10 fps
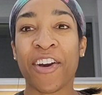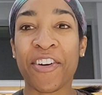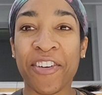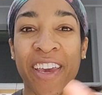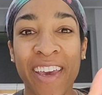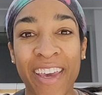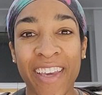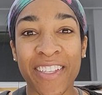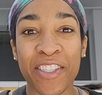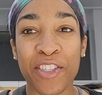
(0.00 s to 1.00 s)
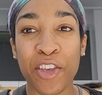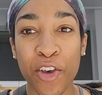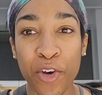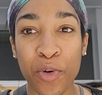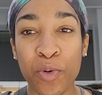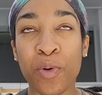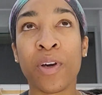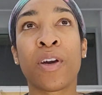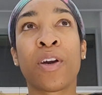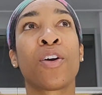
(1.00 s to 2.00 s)
Okay, so
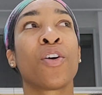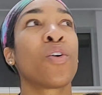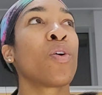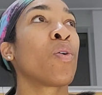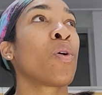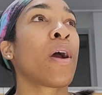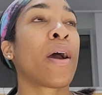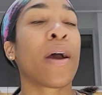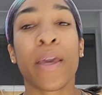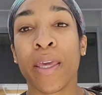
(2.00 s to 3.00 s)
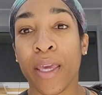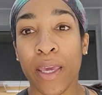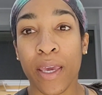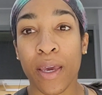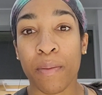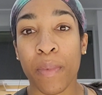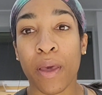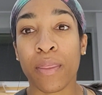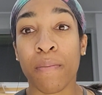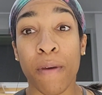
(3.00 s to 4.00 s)
I am
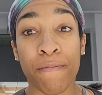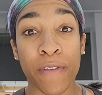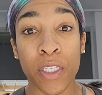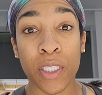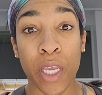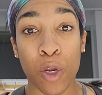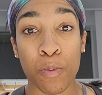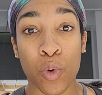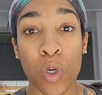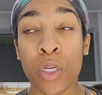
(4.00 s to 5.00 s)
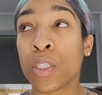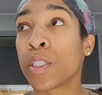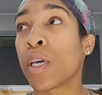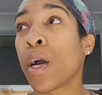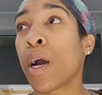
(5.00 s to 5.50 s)
at the Memphis airport.